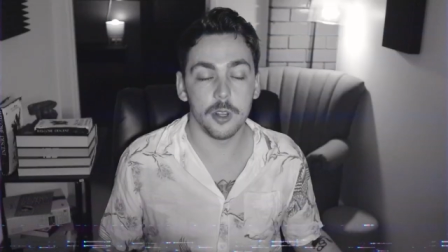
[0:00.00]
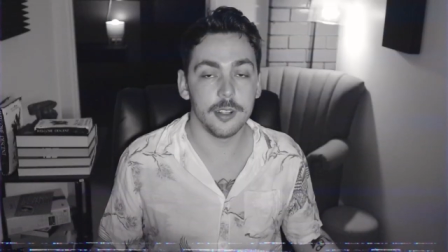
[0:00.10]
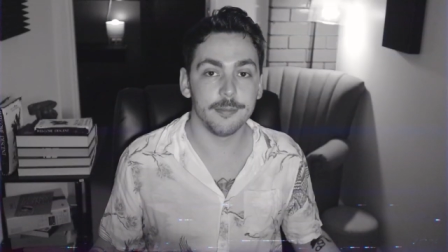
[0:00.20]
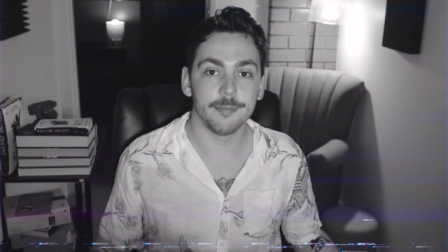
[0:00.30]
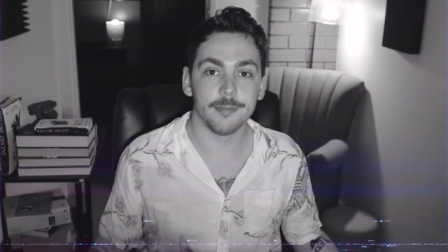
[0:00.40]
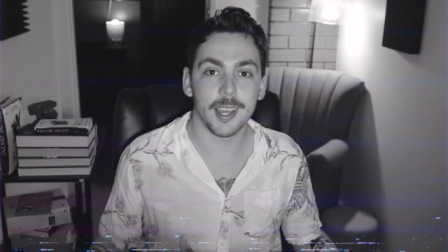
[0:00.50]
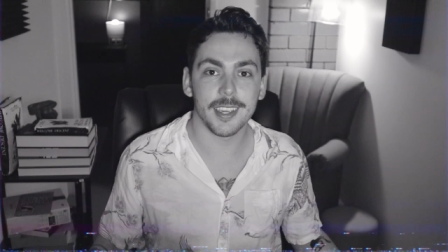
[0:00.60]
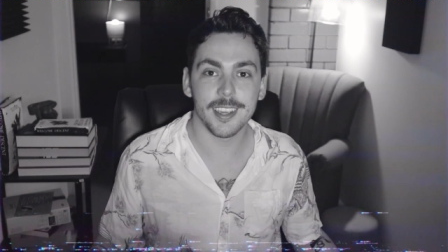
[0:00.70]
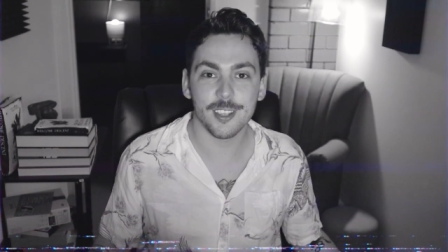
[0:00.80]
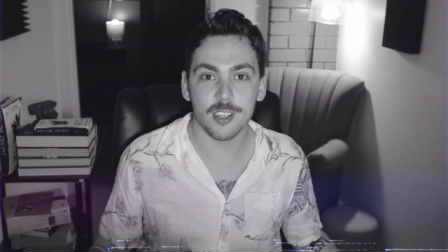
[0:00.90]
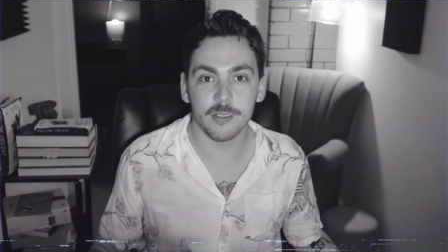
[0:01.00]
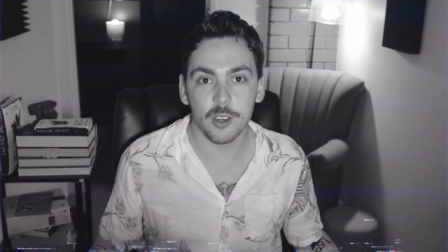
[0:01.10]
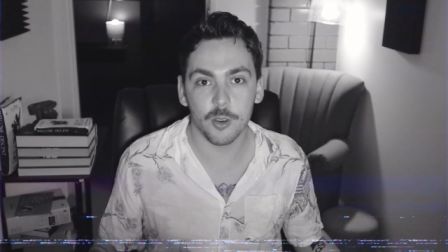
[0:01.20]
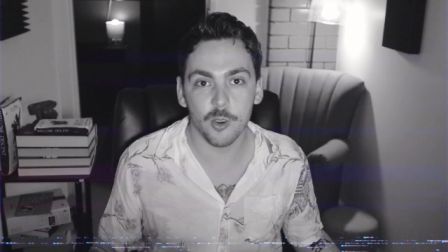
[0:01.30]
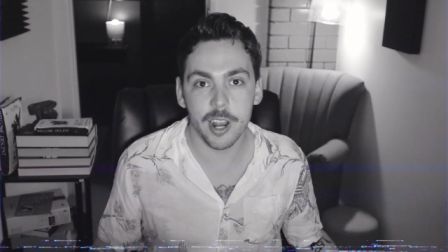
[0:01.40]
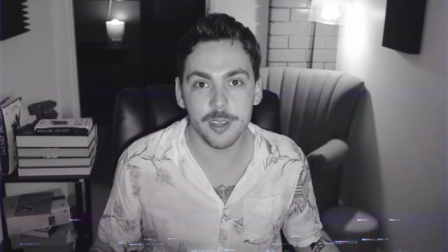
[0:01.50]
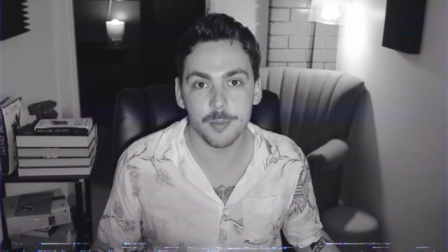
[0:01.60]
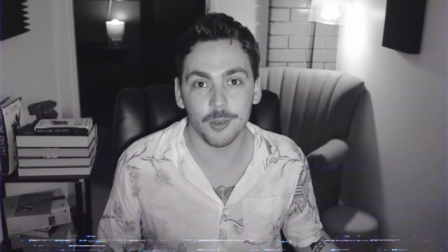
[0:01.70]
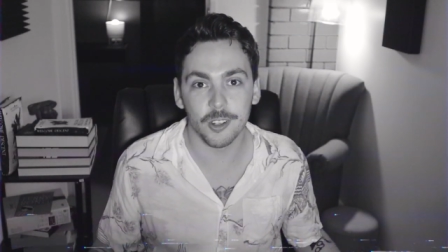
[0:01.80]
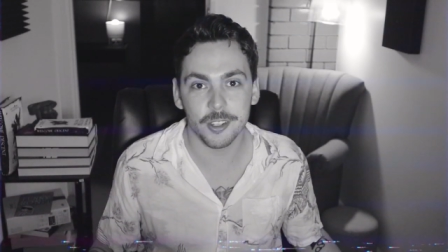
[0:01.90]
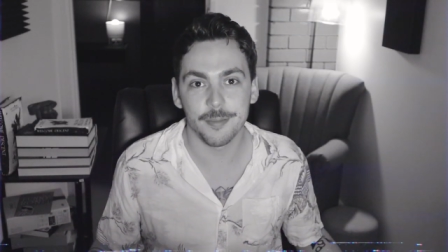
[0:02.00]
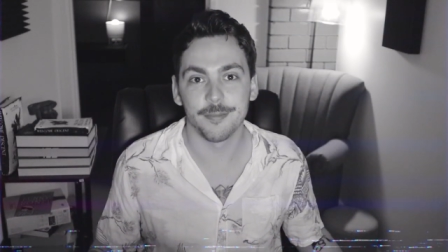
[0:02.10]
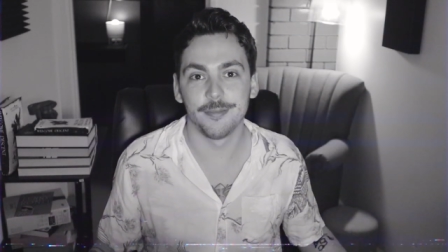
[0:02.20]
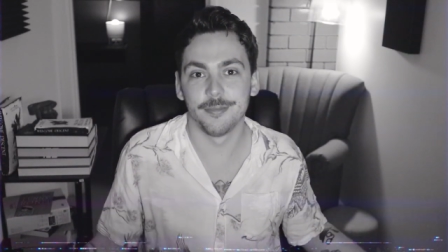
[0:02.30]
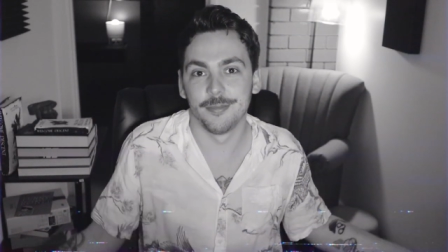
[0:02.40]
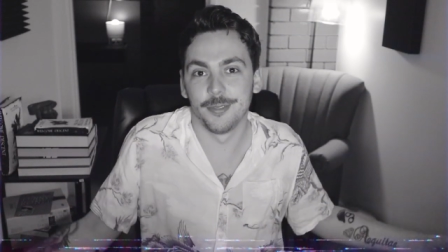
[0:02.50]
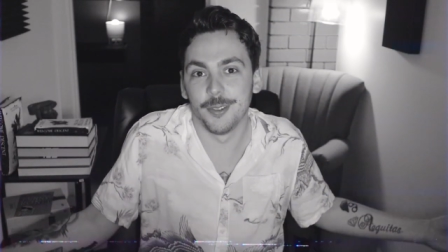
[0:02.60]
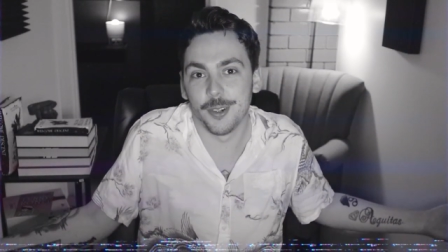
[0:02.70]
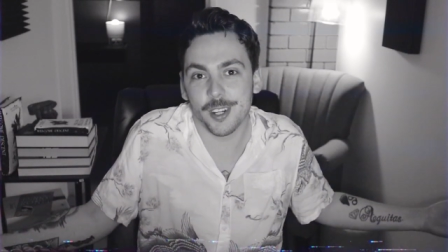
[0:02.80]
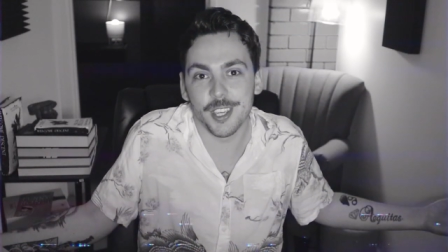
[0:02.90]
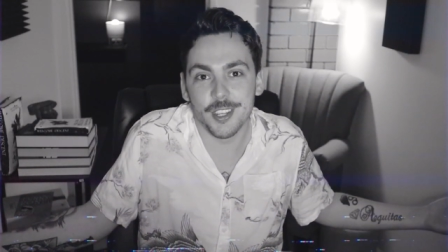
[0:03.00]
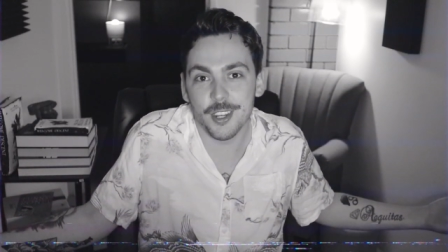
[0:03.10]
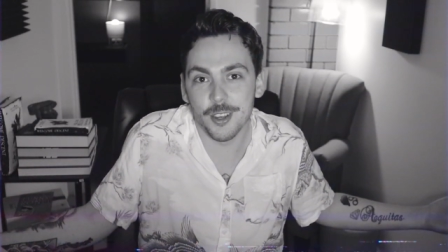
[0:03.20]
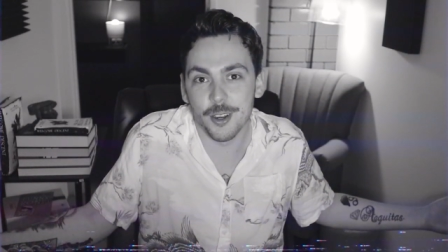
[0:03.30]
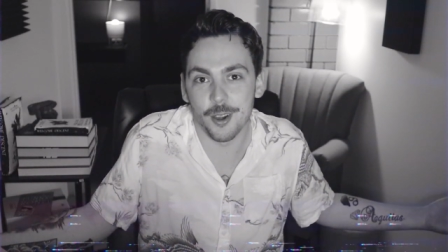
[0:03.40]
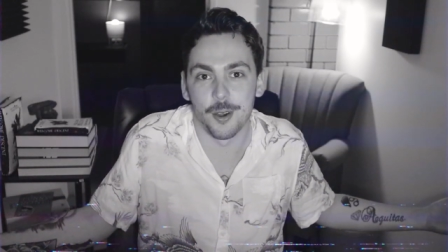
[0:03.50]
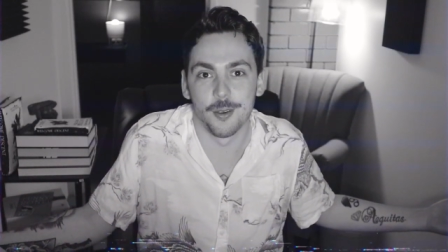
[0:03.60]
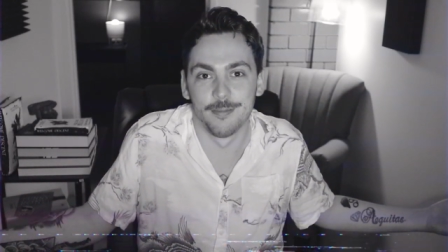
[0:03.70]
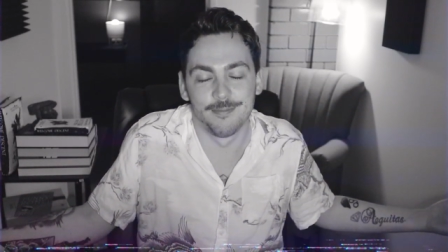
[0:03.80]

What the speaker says: well, I guess I've got writer's block. What can you do?